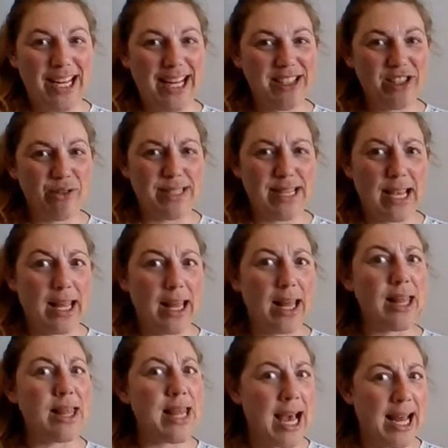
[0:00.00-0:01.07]
she was like,
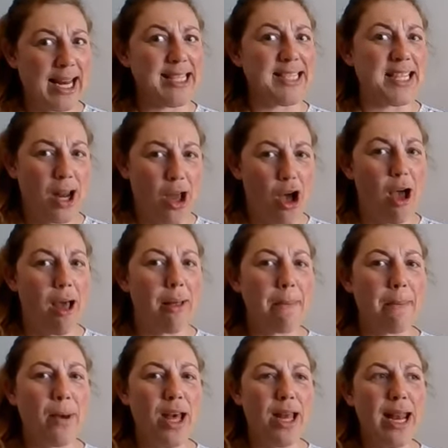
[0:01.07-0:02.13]
"That is a lot,"
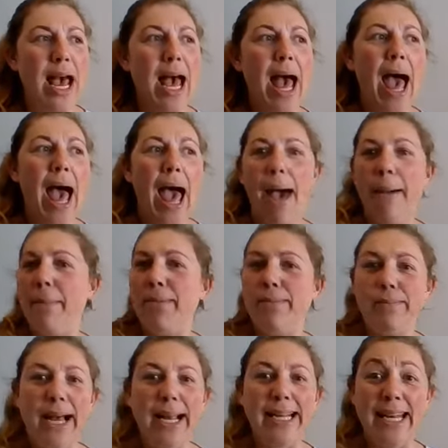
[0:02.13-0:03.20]
but
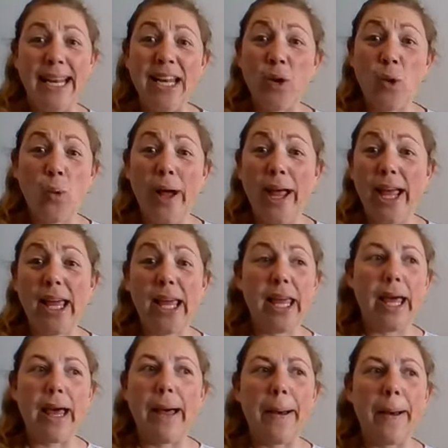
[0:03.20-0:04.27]
I knit quick.
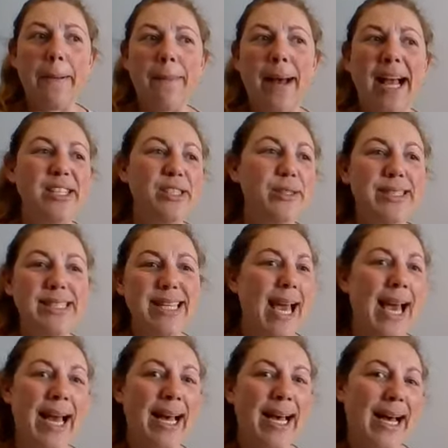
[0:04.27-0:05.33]
I
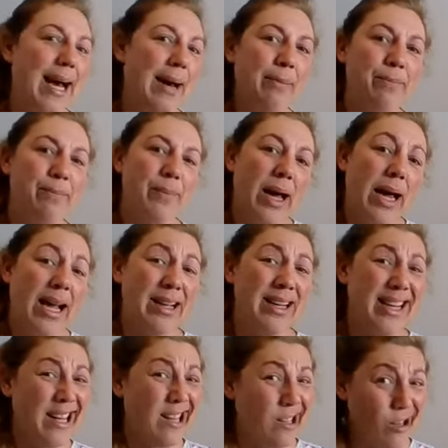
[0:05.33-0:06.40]

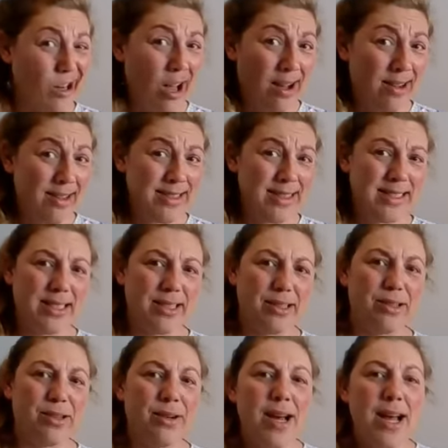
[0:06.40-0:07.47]
knit a lot,
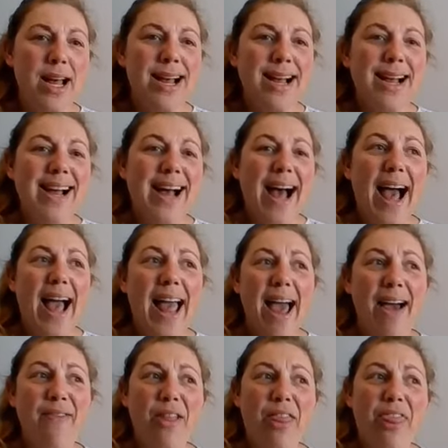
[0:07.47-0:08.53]
so I
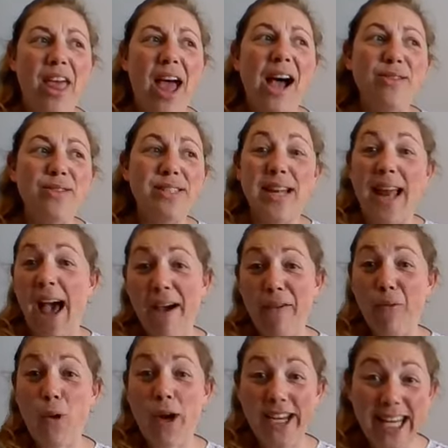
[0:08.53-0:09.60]
have 1,000. I have
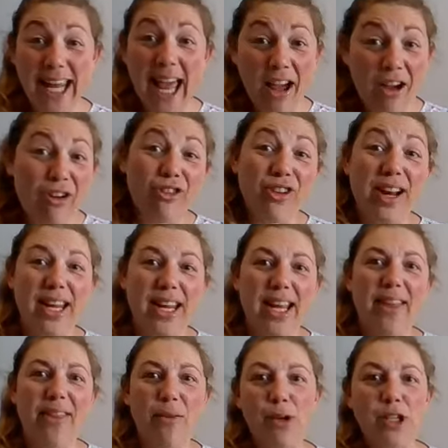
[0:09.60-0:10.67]
1K already,
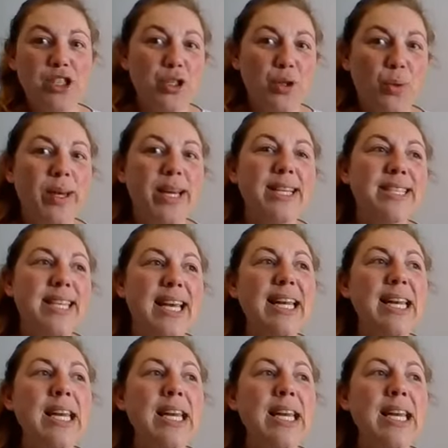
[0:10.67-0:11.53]
and we're 2 weeks in.